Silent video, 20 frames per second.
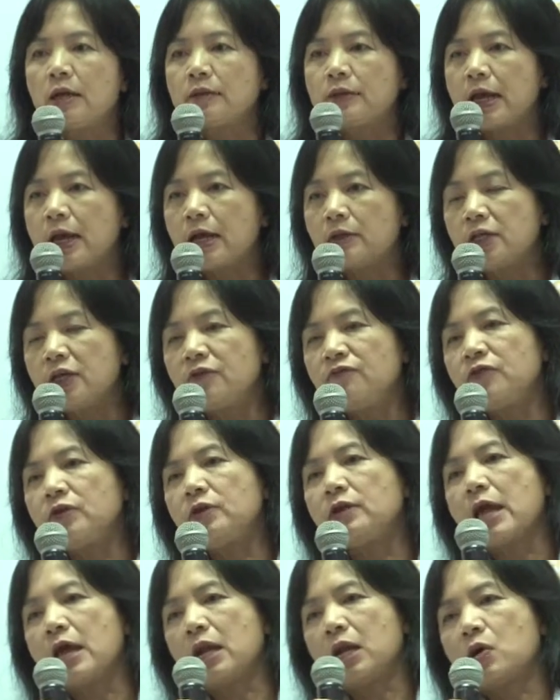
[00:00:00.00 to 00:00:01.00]
there are
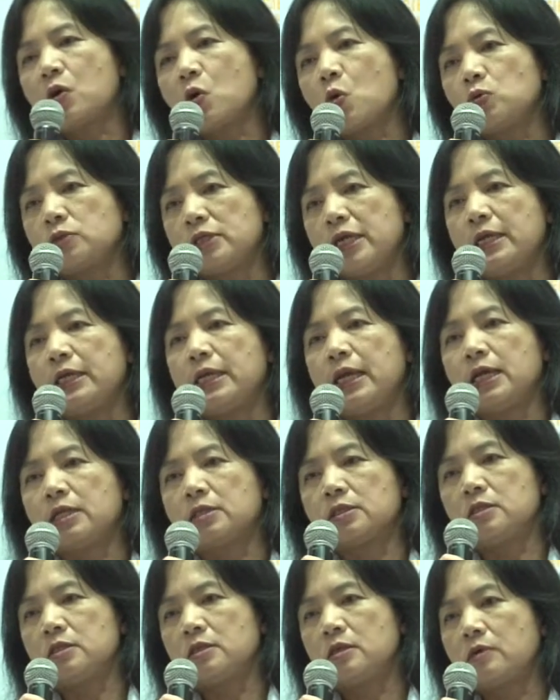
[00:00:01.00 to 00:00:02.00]
different analytical
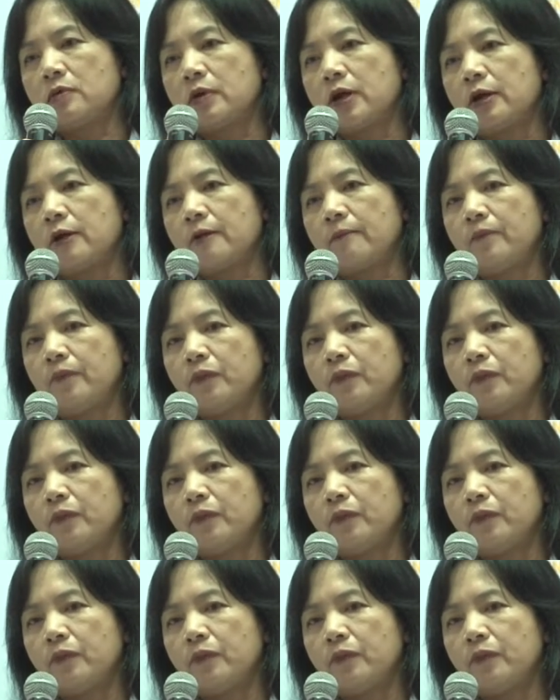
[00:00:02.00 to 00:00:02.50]
techniques. Right?